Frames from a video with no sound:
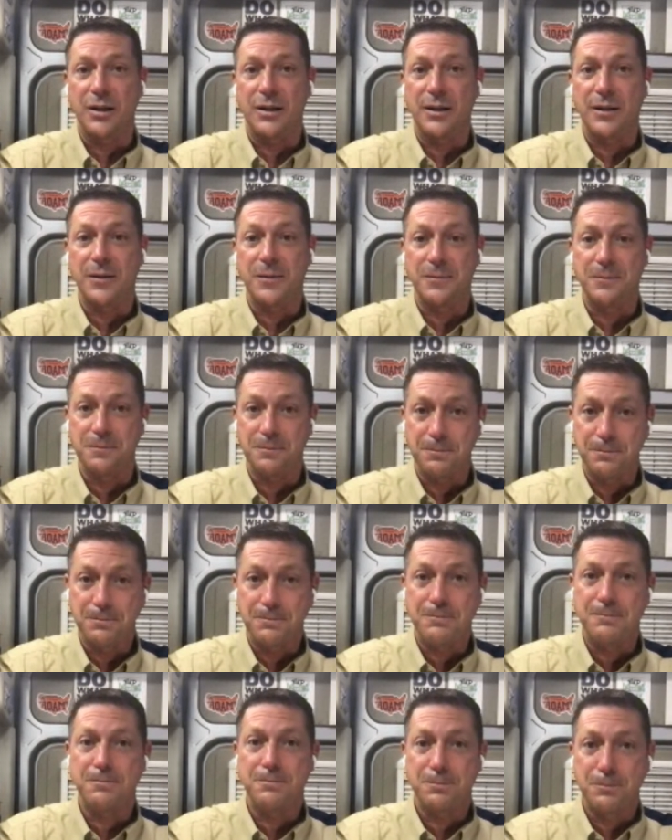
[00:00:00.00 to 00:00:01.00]
Um,
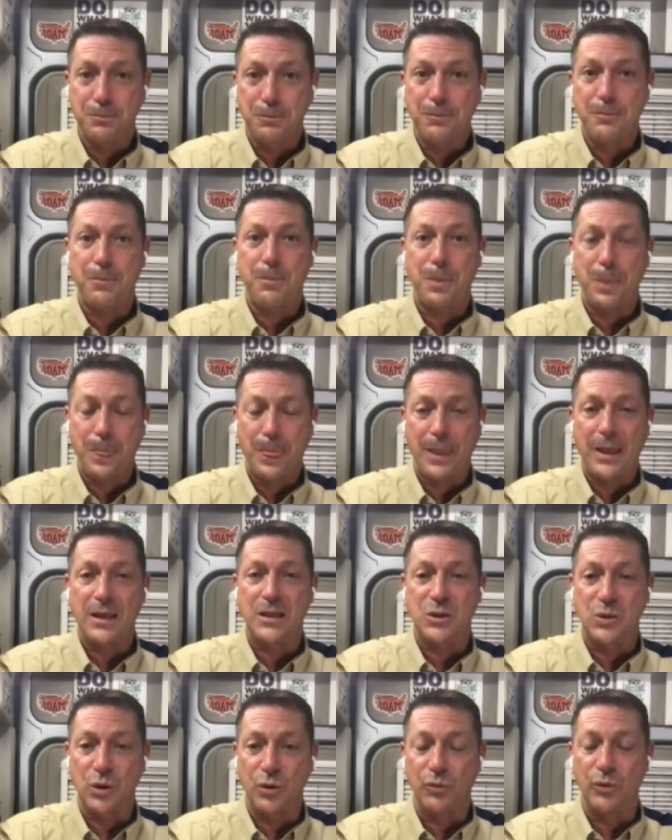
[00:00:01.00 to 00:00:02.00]

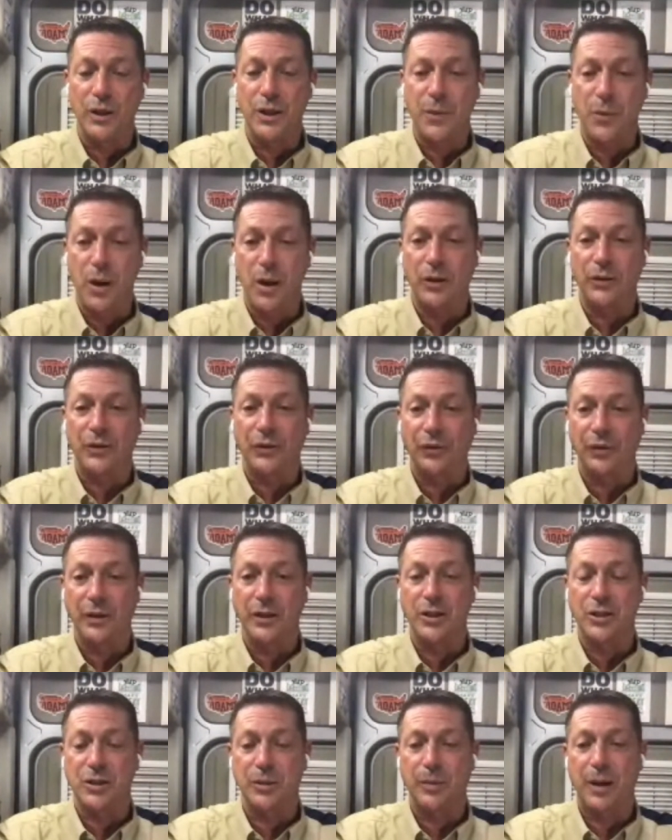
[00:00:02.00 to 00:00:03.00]
he's doing really well on his
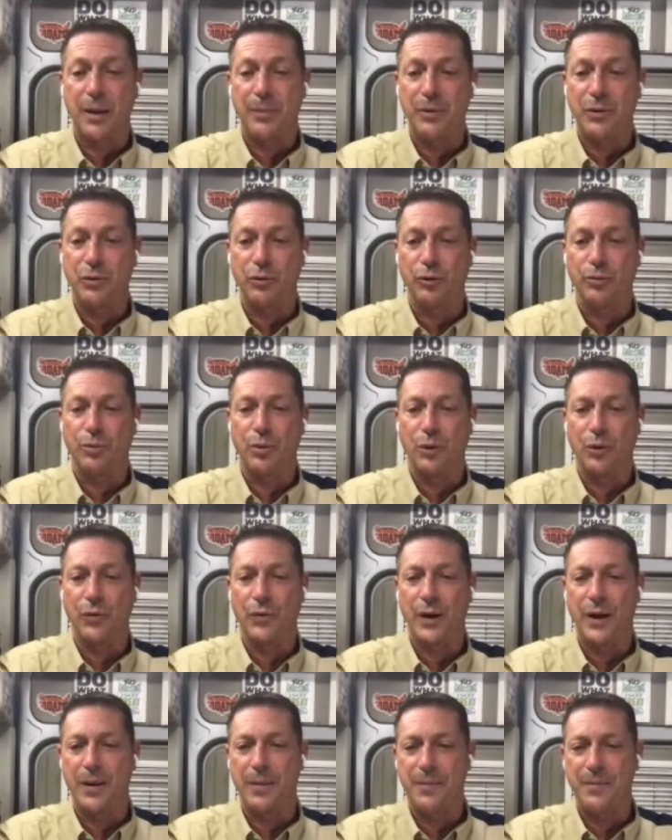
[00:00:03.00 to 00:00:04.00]
leash. I'm happy to
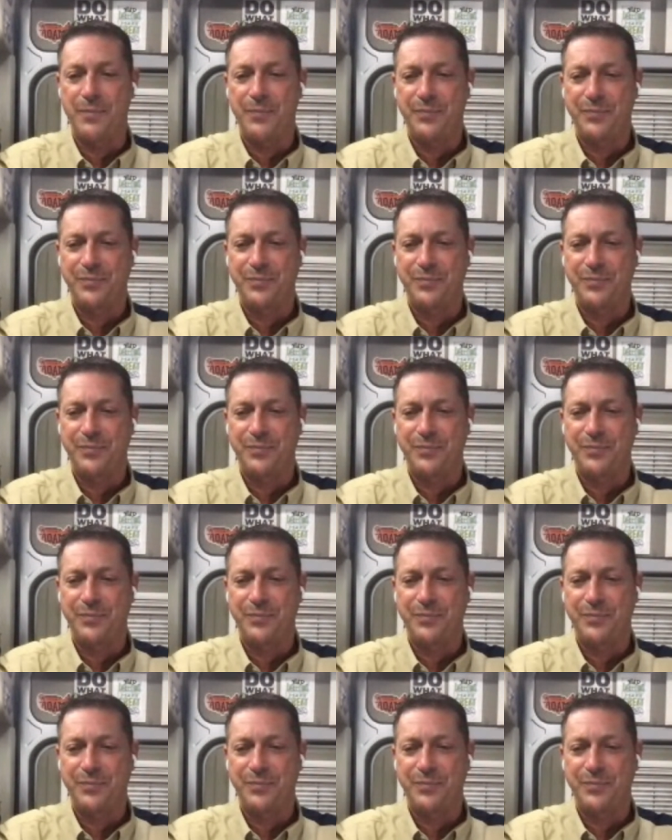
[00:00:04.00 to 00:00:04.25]
report that.